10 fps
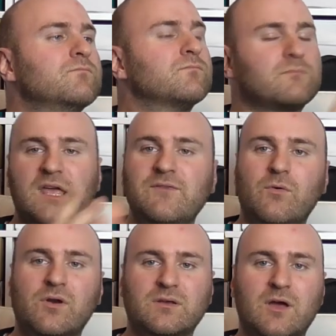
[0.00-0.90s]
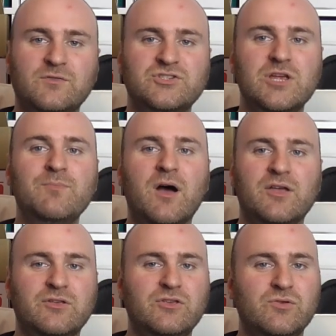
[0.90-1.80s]
if you wanted to go cheaper,
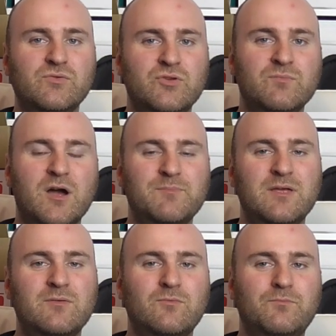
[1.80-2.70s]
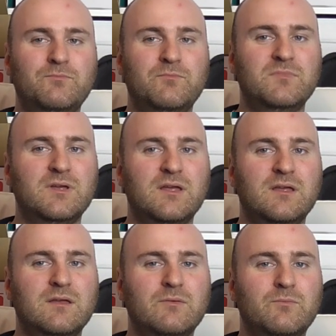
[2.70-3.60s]
you might be
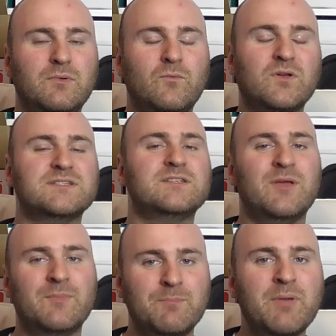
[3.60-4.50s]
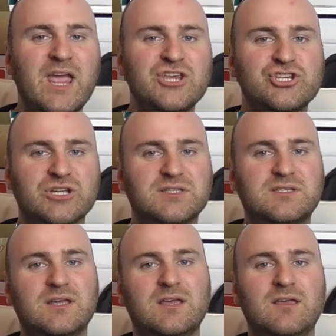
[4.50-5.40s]
wanting to be a bit patient.
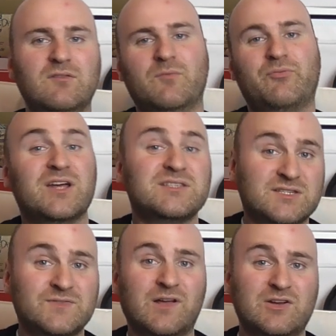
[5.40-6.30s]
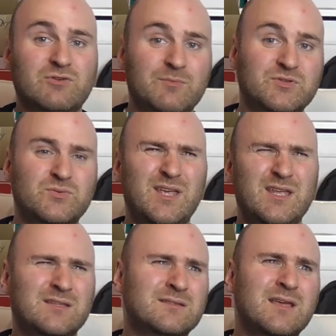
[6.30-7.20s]
The price does fluctuate
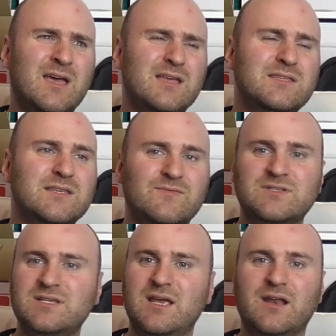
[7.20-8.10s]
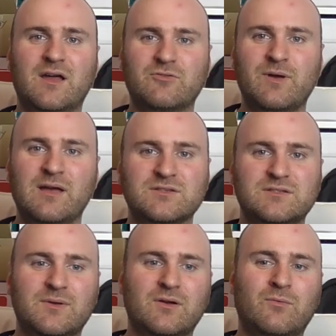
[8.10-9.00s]
between £70 and £100,
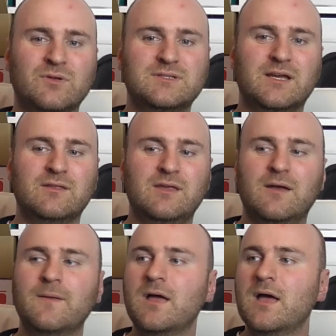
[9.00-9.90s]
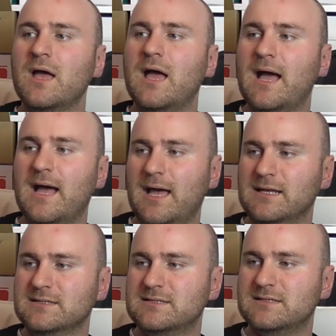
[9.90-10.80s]
depending on what day of the year. And